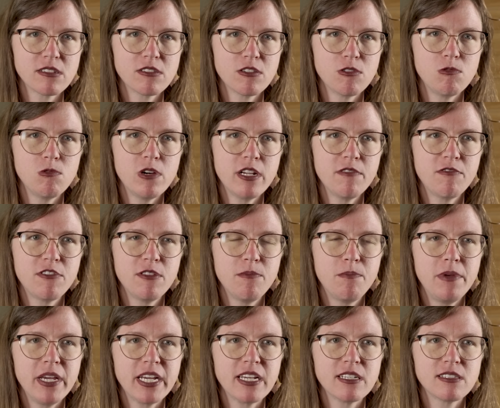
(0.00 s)
So one of the
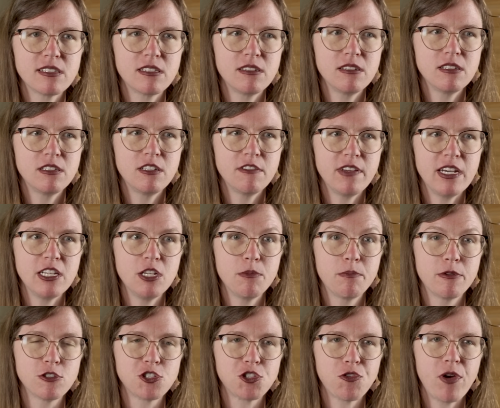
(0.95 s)
biggest
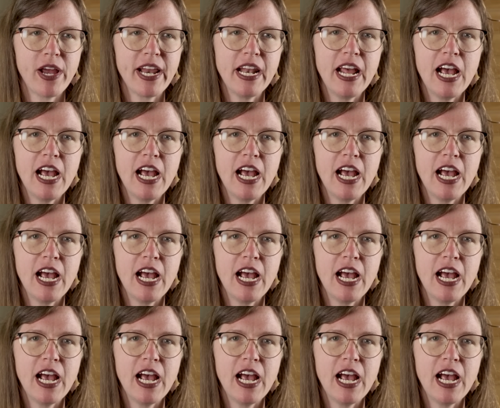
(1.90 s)
developers right